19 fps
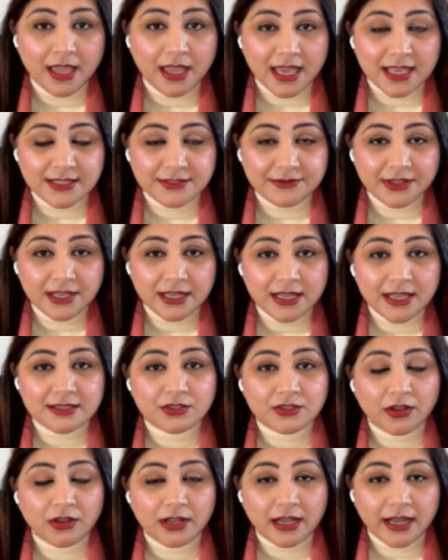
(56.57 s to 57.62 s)
As well
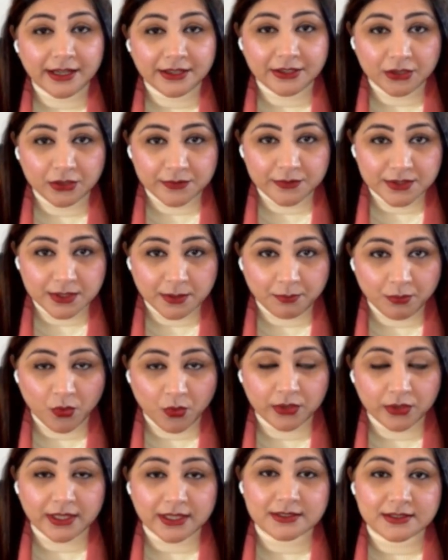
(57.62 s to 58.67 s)
as your letter of
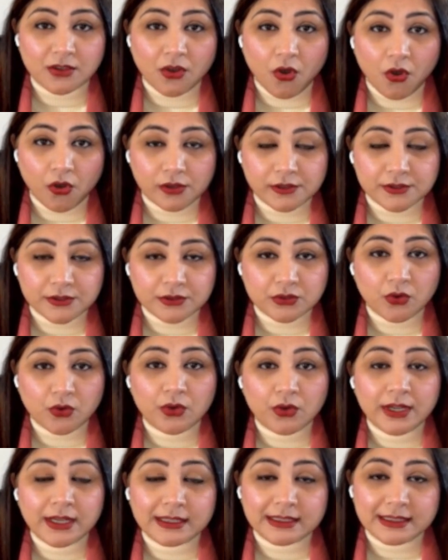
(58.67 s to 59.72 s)
support is
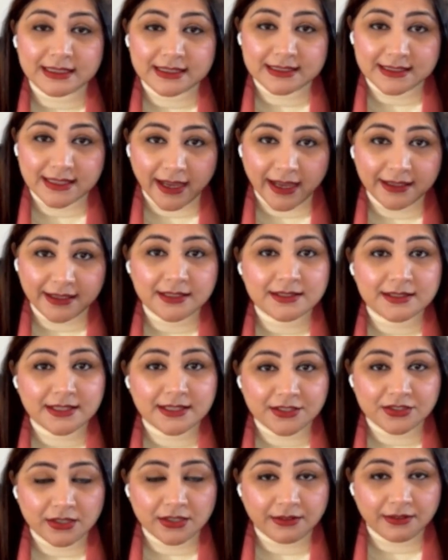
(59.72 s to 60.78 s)
also designed in
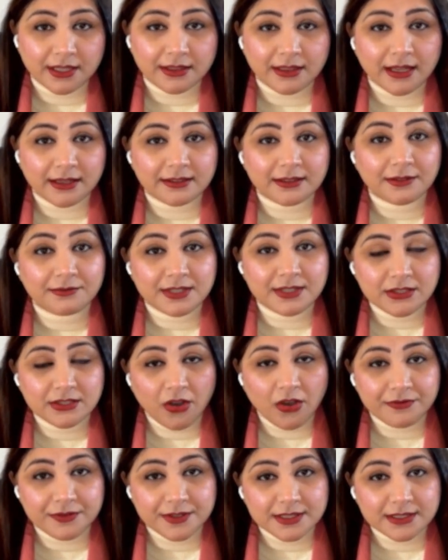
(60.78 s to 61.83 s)
such a way that the visa
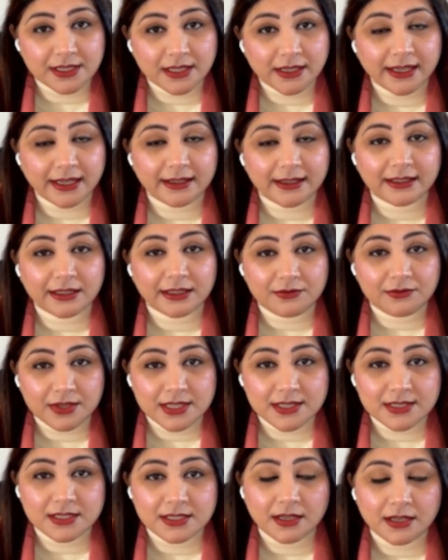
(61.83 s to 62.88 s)
officer get
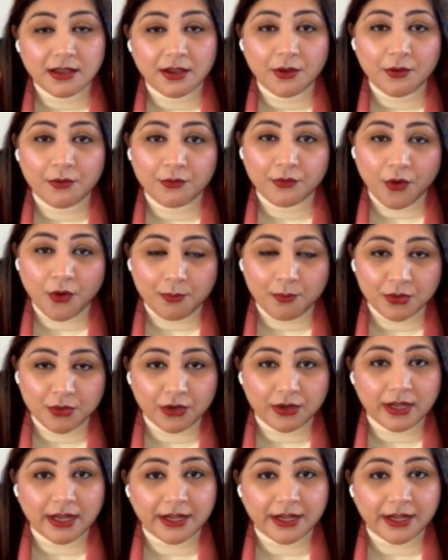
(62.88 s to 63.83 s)
convinced from your